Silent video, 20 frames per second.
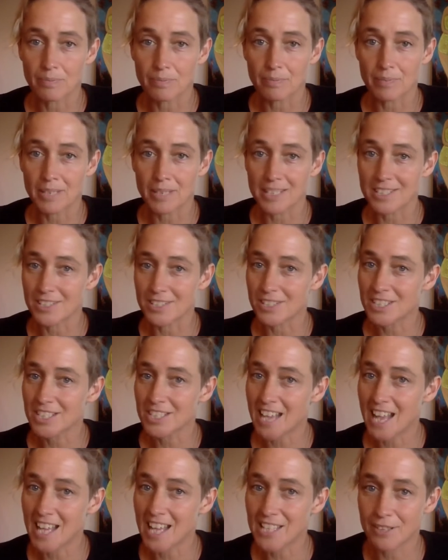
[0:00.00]
because you
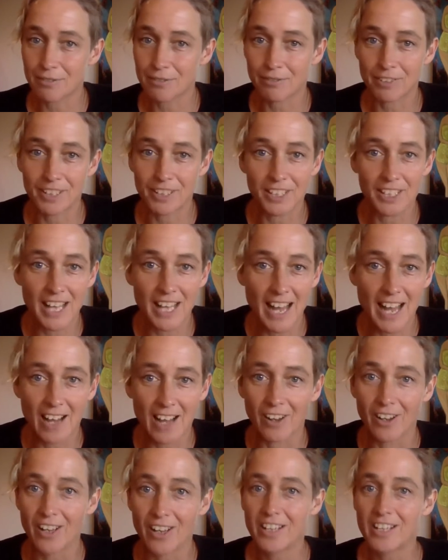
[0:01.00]
start to feel
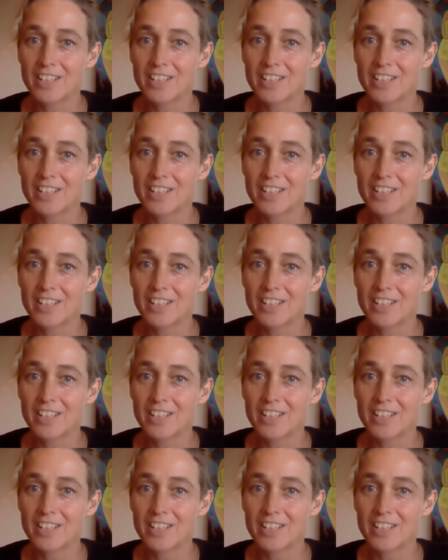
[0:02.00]
how